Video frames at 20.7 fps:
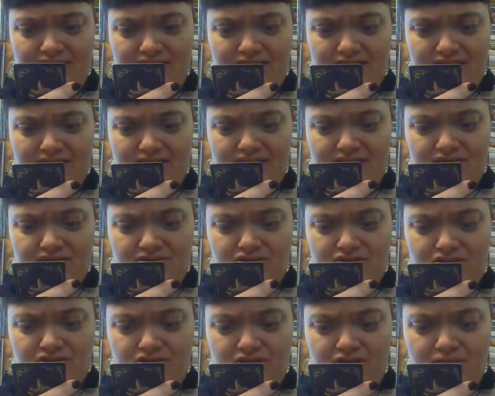a
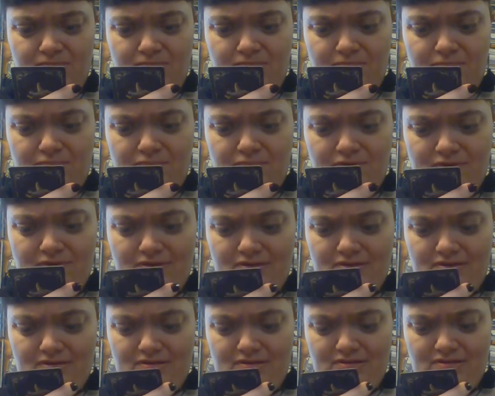cheap
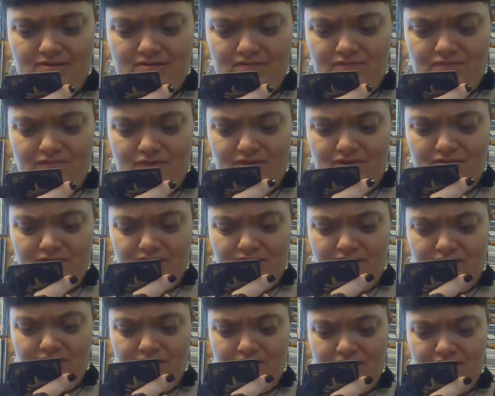
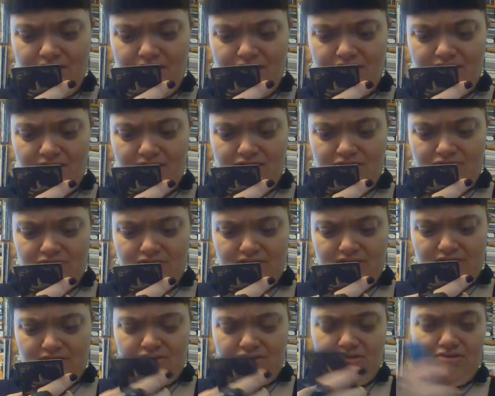foiling, it looks
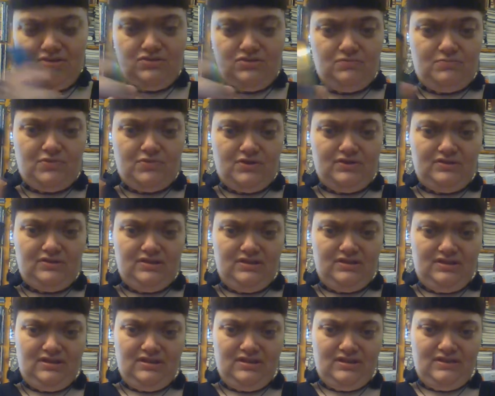actually
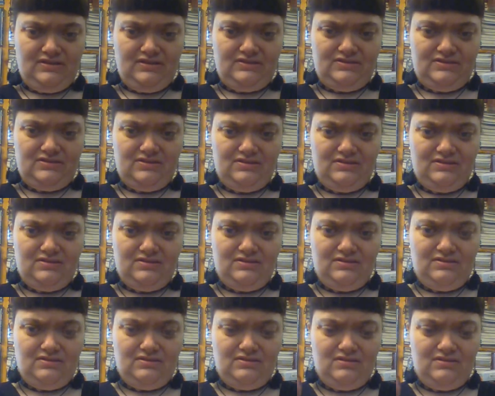surprisingly nice.
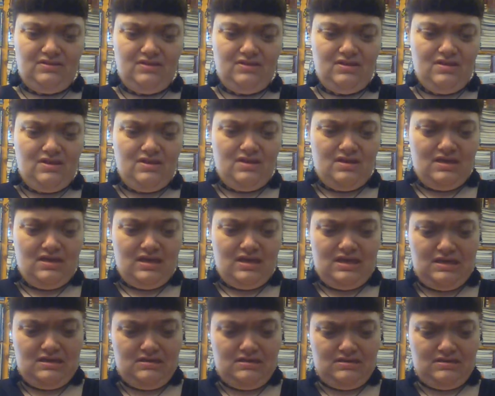
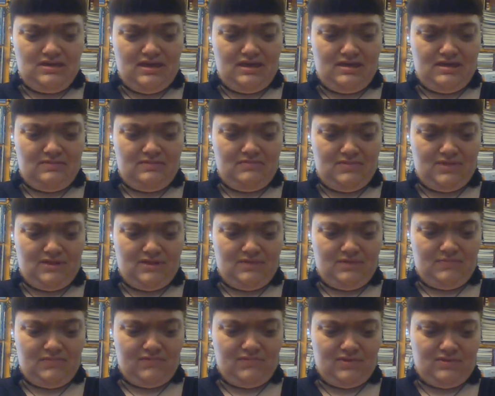And yeah, I'm
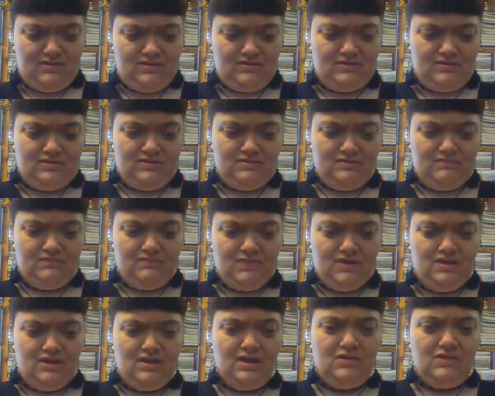happy with it.
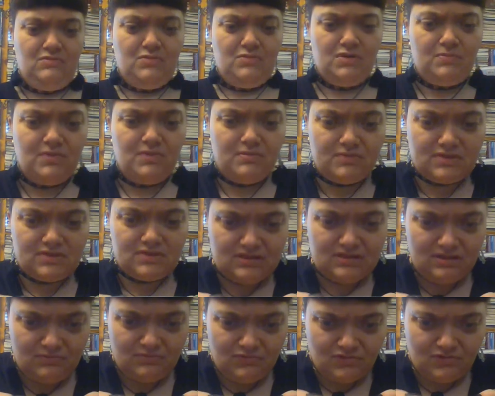You might be able to
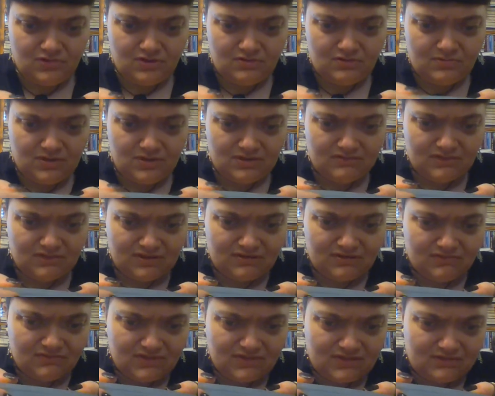see more about what
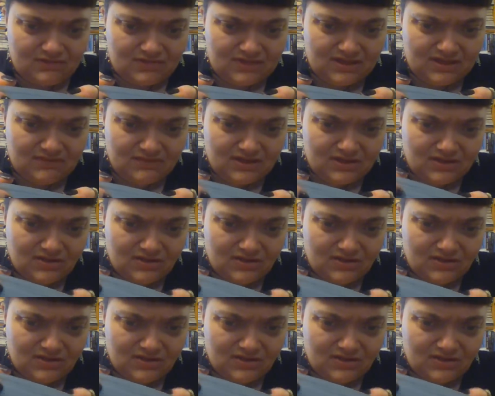I'm saying with the